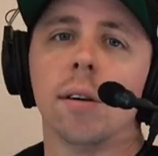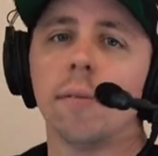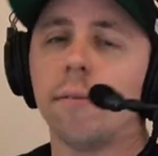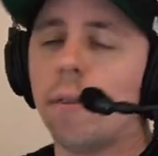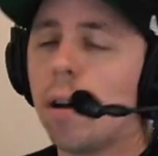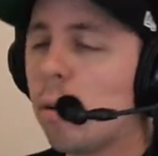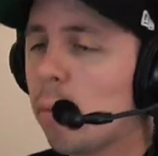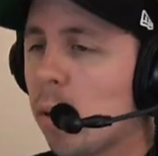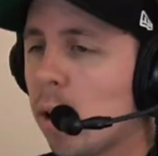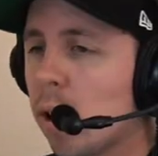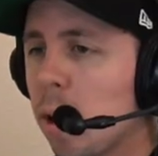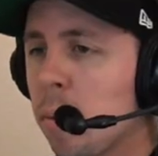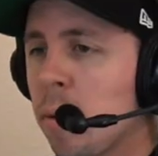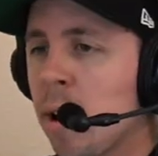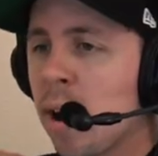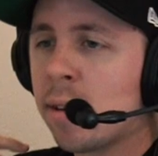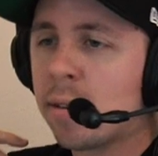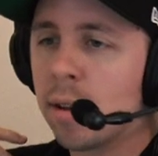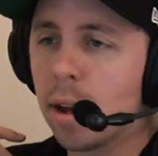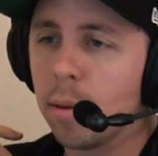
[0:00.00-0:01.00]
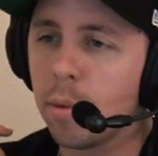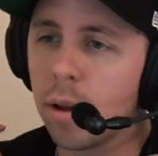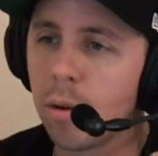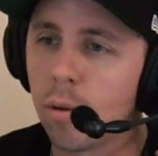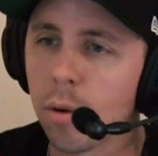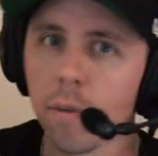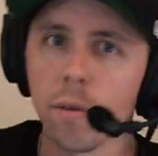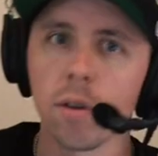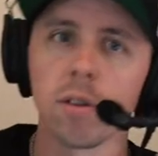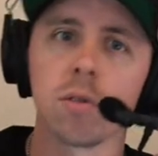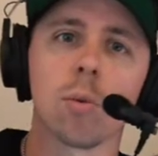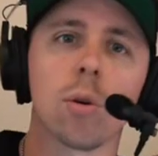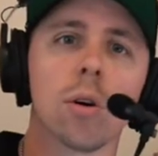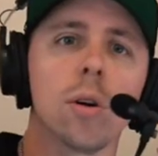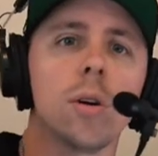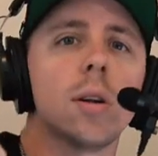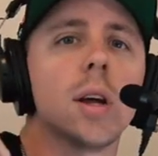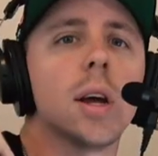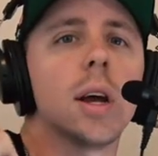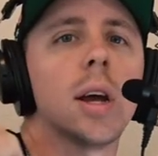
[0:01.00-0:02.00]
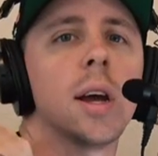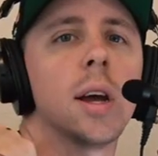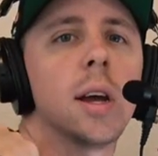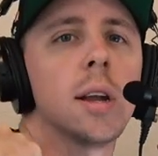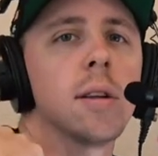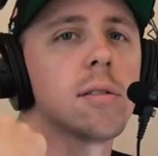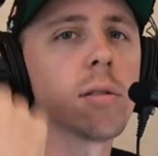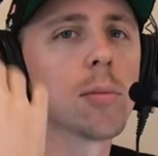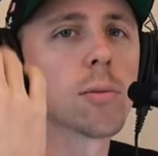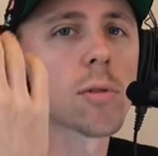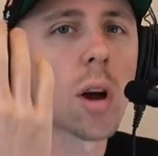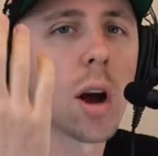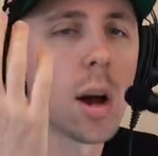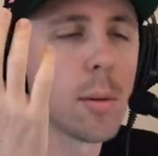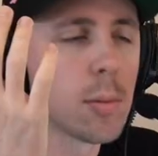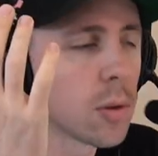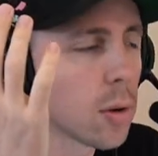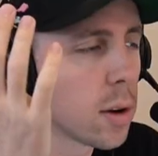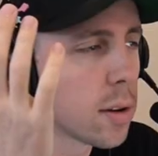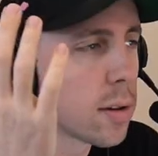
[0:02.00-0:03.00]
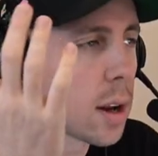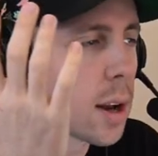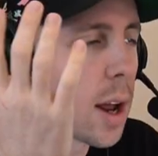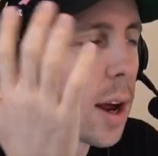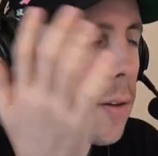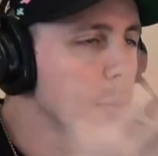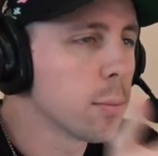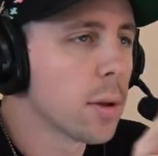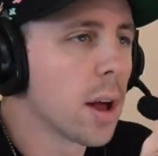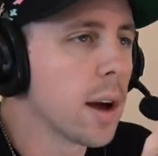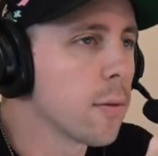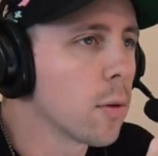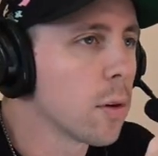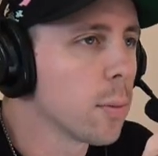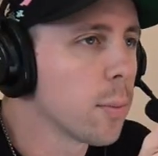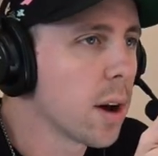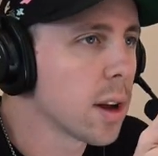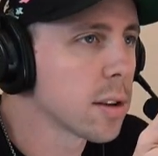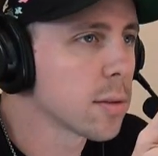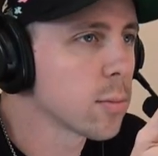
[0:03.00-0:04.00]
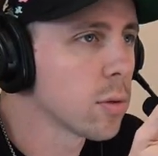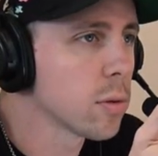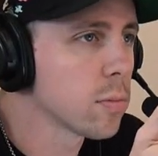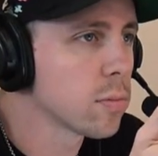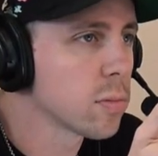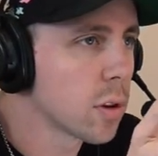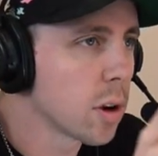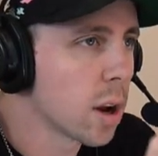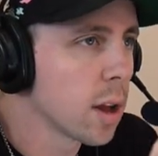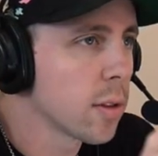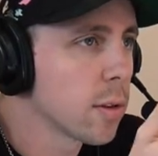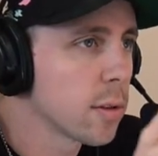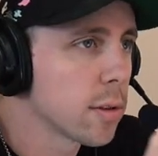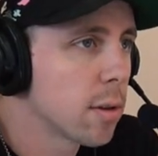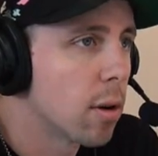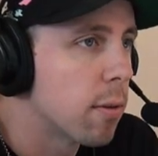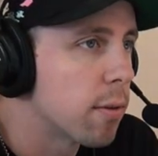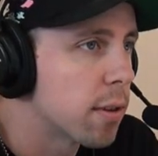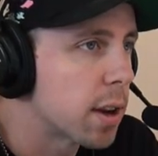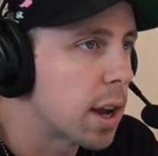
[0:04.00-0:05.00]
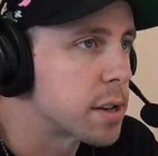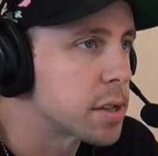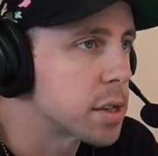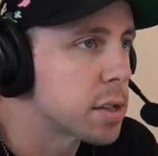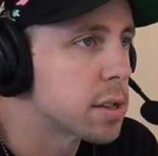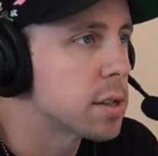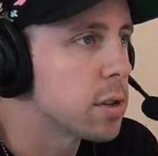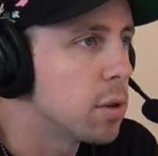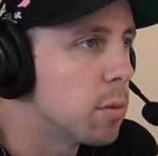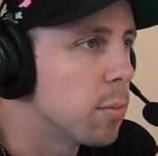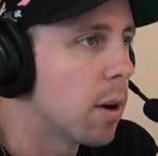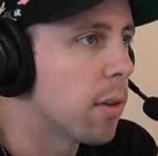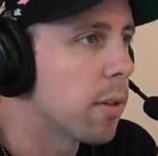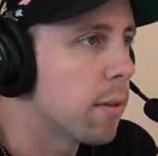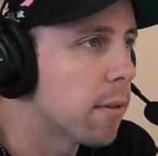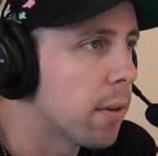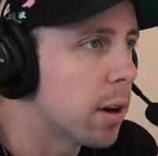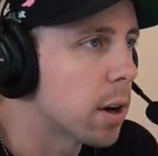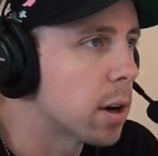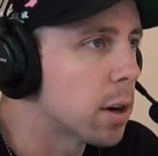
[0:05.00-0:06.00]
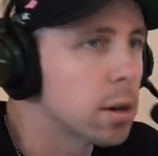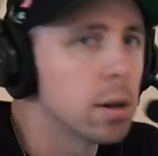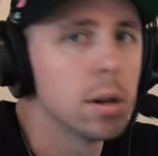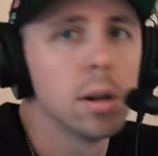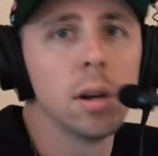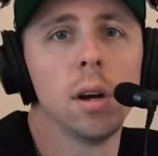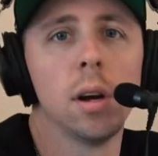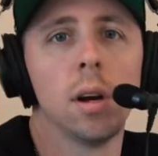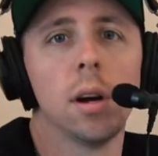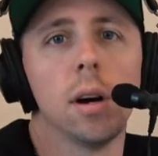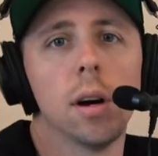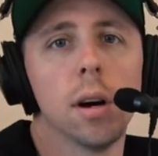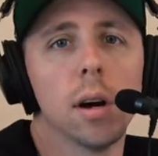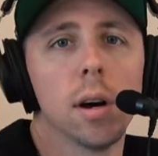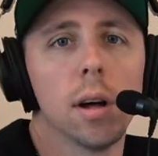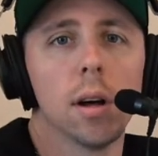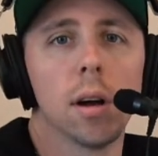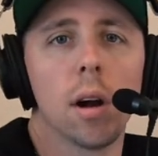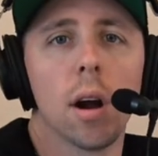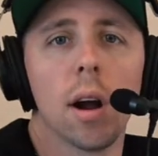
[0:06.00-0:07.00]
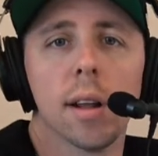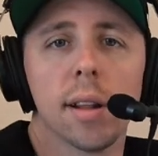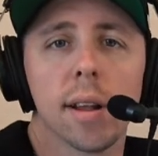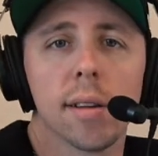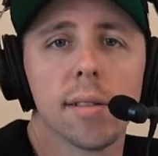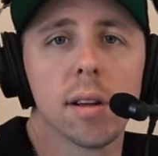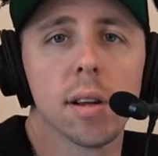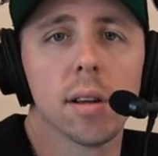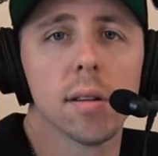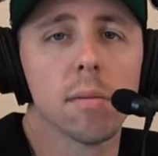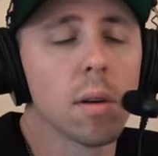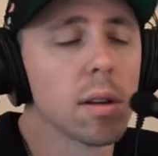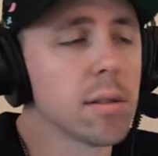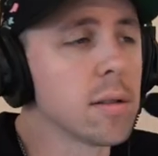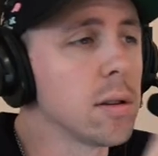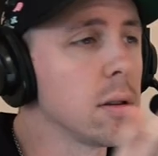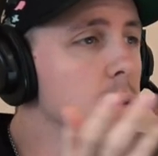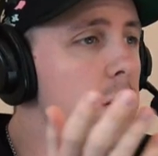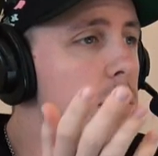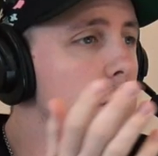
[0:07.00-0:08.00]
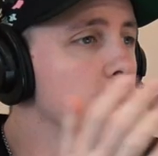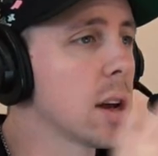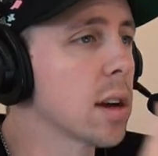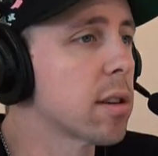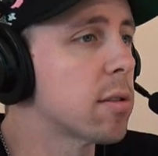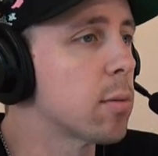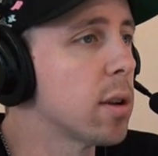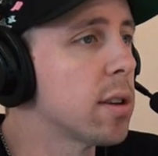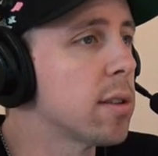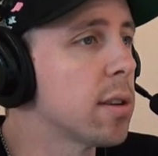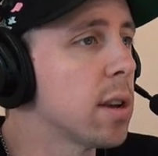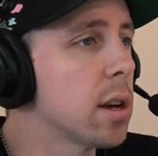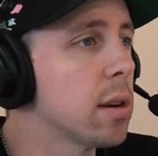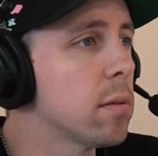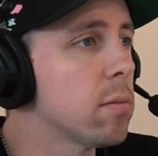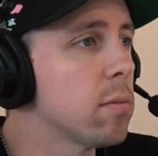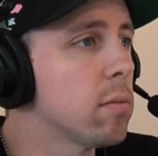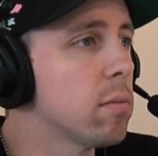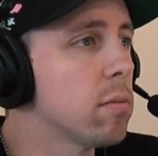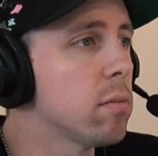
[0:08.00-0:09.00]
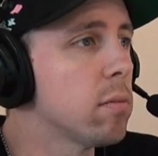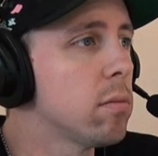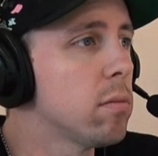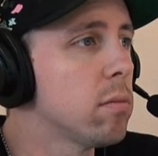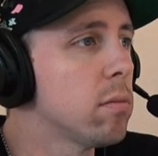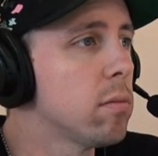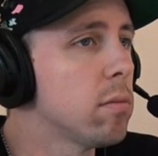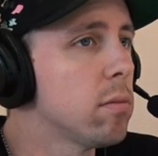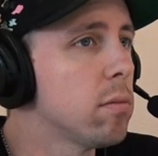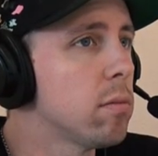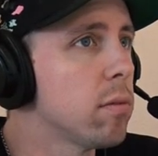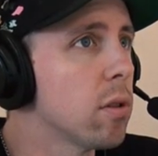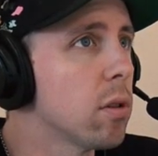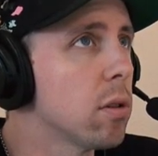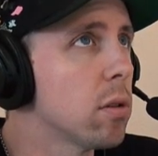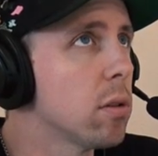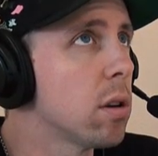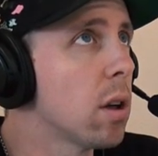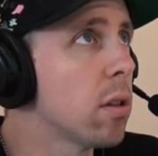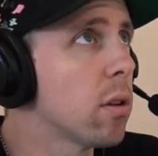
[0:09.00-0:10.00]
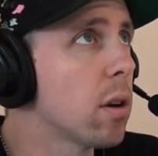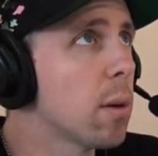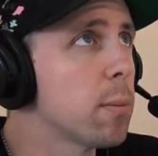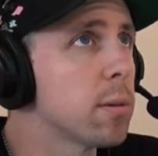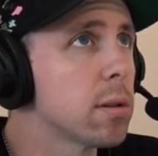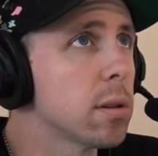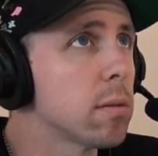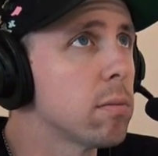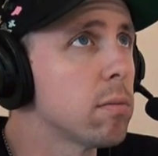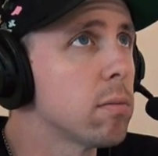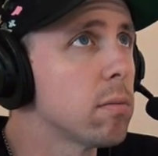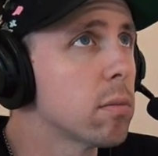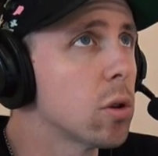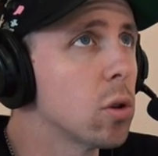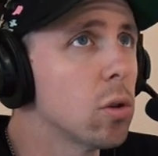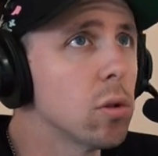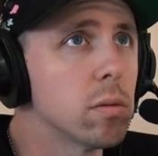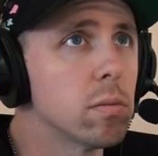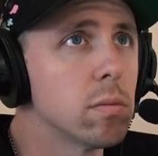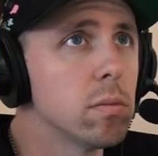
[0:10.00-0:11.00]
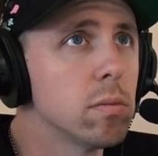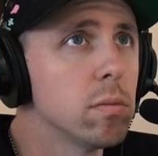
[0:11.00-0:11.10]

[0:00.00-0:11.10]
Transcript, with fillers: Follow my lame ass at Ben Real vs World and subscribe to us on every platform possible. Turn on those notifications, you motherfucker. Uh, all right, that's it. I'll see you next Wednesday for another episode. Cool.